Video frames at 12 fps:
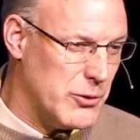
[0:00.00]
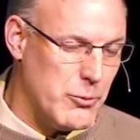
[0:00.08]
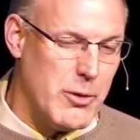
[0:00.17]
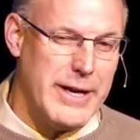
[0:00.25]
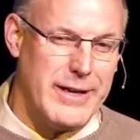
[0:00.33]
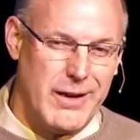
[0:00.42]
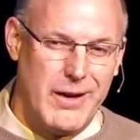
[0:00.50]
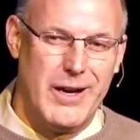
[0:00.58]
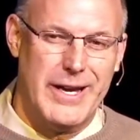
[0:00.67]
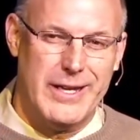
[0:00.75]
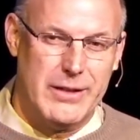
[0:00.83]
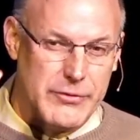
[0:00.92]
the right
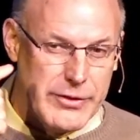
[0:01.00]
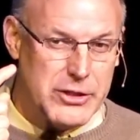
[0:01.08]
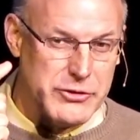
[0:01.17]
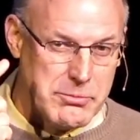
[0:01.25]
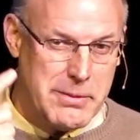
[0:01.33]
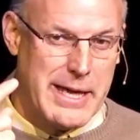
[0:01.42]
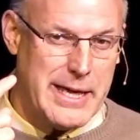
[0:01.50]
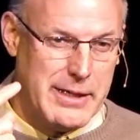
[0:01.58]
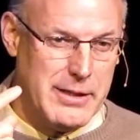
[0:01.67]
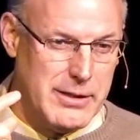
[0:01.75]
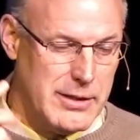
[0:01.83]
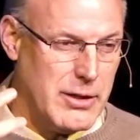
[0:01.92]
eye of each man